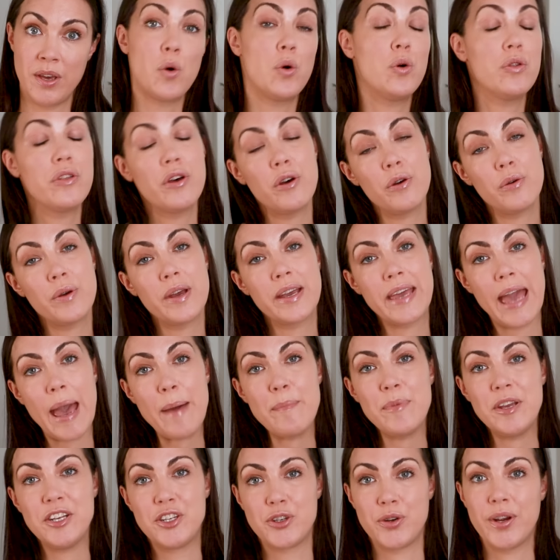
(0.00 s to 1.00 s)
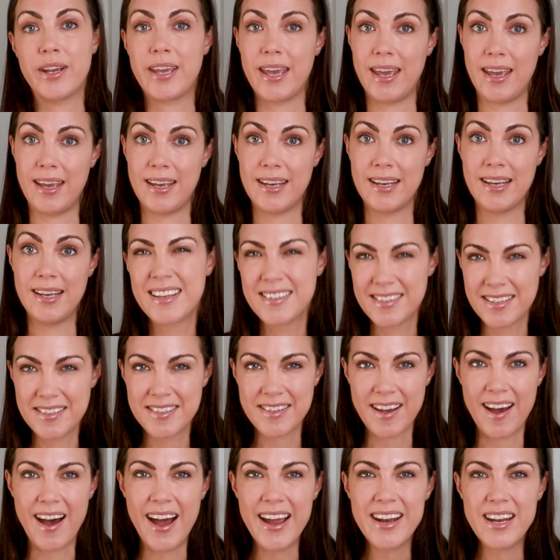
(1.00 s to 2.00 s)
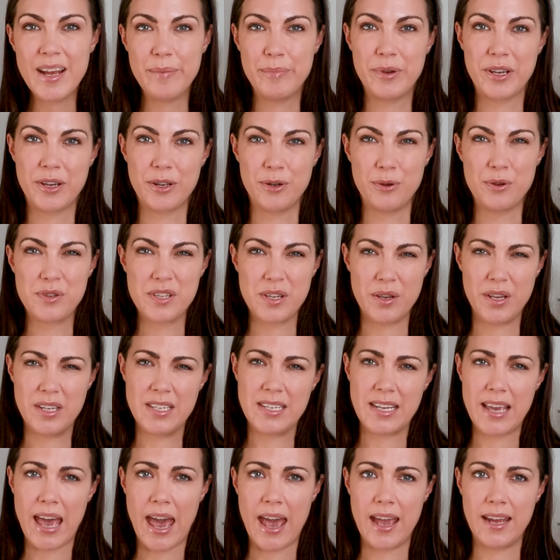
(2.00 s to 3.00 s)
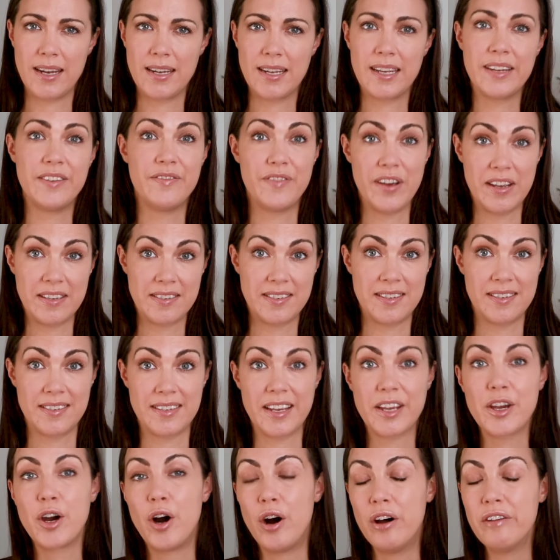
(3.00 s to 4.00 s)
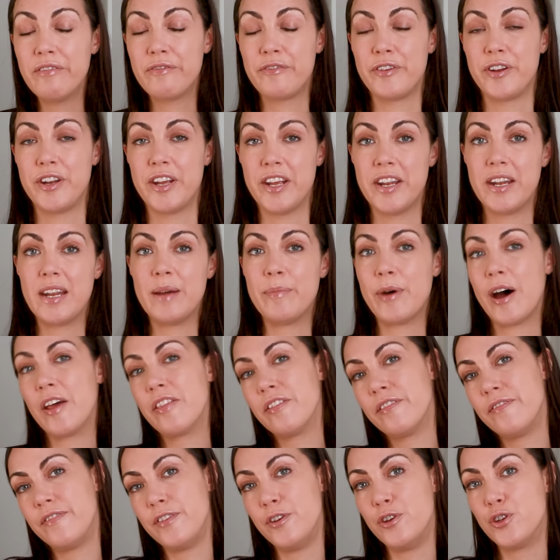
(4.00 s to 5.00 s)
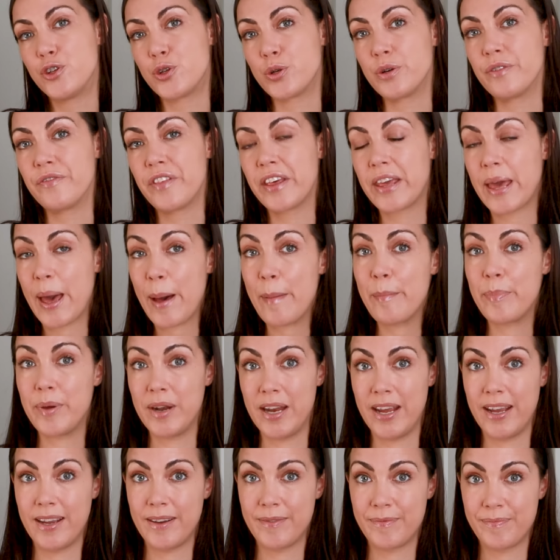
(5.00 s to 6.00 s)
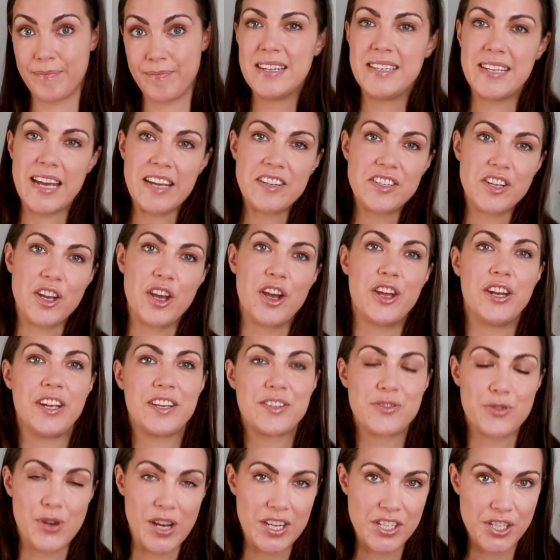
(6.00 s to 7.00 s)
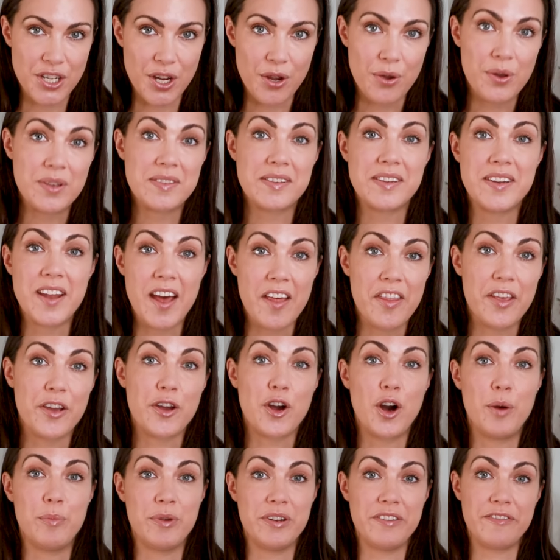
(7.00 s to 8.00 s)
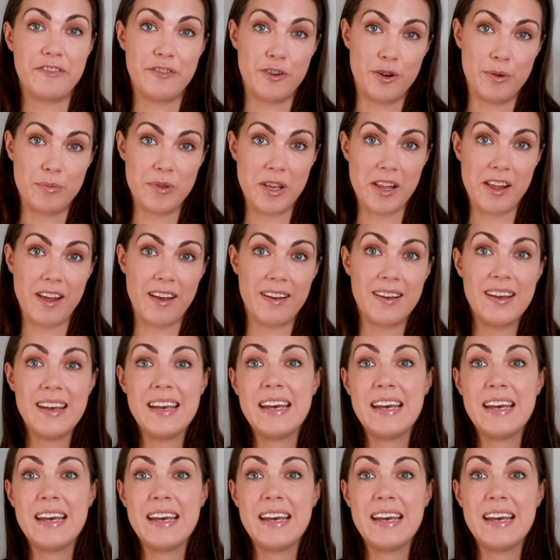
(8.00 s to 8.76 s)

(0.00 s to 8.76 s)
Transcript: Although it can be tricky, since a high number can also indicate investors are confident about the future of the company. Debt to earnings ratio is another common formula.